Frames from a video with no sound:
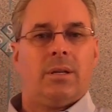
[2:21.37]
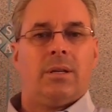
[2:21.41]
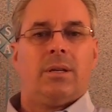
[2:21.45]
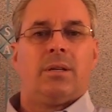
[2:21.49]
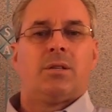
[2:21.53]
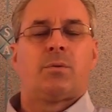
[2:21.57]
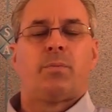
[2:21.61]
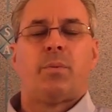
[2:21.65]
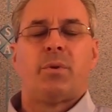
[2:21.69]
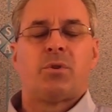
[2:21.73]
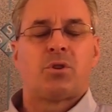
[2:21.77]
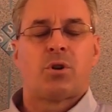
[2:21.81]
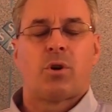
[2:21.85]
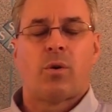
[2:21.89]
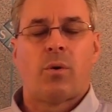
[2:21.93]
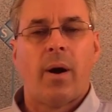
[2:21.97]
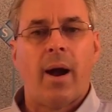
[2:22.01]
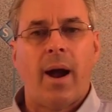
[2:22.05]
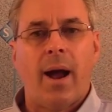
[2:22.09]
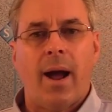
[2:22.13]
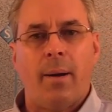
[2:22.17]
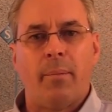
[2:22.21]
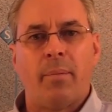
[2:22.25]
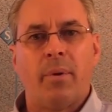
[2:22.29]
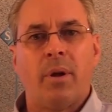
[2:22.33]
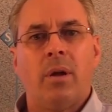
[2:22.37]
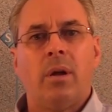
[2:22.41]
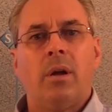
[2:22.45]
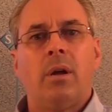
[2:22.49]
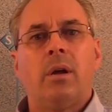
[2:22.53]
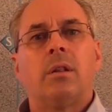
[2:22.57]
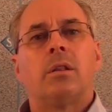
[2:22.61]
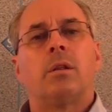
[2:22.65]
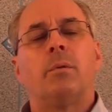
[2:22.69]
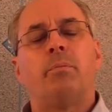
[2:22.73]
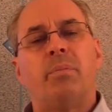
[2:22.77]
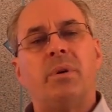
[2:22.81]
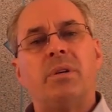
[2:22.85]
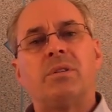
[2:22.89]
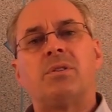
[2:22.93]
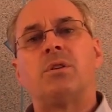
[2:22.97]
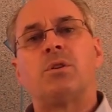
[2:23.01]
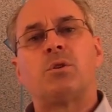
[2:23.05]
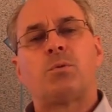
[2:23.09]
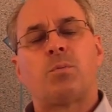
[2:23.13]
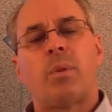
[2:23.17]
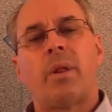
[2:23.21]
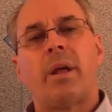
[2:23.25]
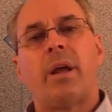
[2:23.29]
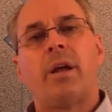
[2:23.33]
It's a bunch of crap. The
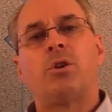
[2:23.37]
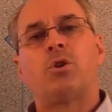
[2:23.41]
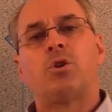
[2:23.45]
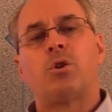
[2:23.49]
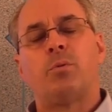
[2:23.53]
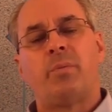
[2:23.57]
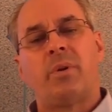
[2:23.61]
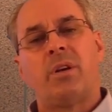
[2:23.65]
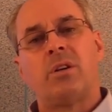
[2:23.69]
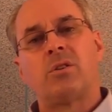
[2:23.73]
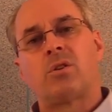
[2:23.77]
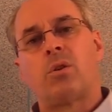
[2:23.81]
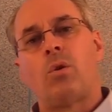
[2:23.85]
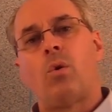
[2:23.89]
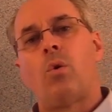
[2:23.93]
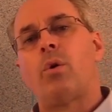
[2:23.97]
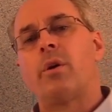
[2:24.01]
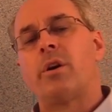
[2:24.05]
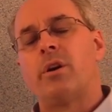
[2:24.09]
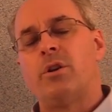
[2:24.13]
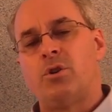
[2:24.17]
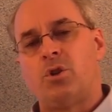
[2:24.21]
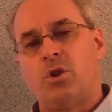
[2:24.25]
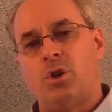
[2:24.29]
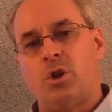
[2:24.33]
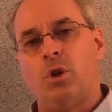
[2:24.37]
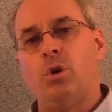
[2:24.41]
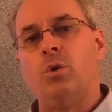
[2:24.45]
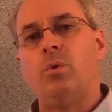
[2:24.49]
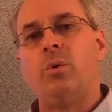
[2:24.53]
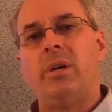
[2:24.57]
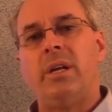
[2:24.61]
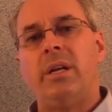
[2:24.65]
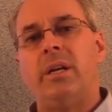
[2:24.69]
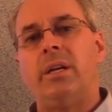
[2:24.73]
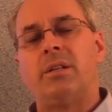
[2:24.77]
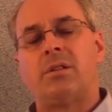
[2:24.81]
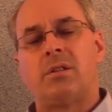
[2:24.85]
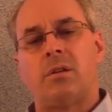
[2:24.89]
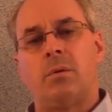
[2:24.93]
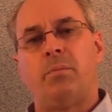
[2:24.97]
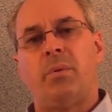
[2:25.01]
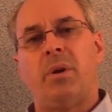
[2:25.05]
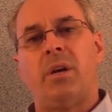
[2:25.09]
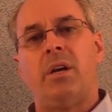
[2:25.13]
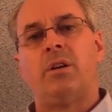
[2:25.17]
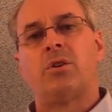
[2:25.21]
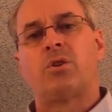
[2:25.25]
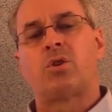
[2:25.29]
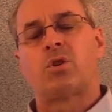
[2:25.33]
business plan should be as long as you need it to
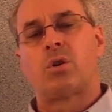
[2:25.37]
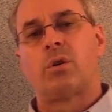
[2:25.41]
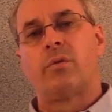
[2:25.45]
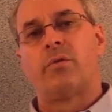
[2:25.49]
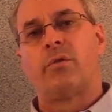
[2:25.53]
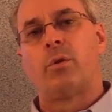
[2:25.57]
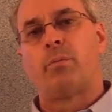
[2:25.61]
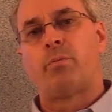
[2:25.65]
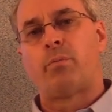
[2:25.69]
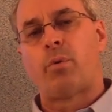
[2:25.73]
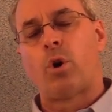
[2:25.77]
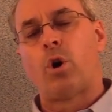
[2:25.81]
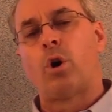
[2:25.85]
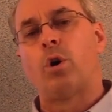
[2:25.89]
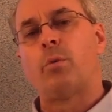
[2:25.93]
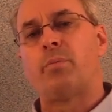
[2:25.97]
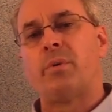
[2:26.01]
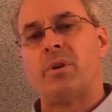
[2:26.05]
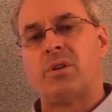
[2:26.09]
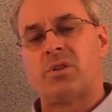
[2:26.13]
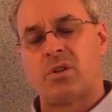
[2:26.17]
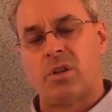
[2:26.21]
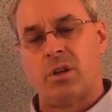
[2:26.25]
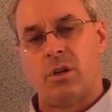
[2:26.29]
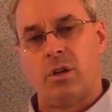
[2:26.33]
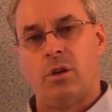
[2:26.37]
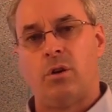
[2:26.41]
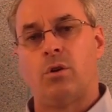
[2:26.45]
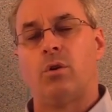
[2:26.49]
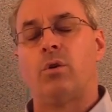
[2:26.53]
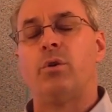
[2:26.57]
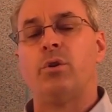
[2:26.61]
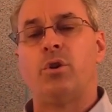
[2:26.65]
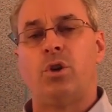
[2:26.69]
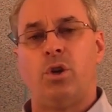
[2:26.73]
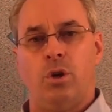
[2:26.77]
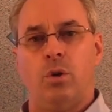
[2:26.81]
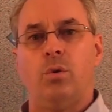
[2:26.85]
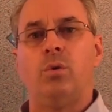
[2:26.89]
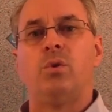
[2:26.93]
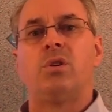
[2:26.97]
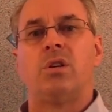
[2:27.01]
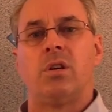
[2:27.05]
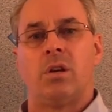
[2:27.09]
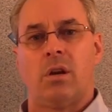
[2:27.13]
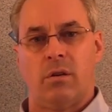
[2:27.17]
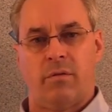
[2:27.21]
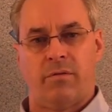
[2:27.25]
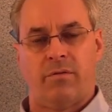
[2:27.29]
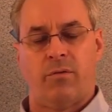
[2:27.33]
be to serve the purpose that you're
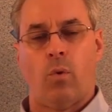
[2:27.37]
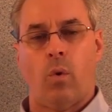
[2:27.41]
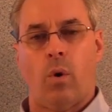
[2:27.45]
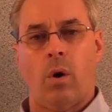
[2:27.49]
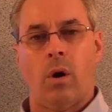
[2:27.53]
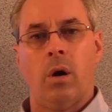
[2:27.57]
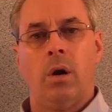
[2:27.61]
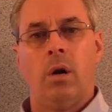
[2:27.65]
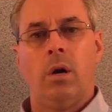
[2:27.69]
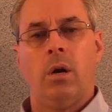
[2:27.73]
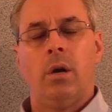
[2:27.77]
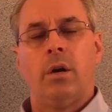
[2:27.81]
using it for.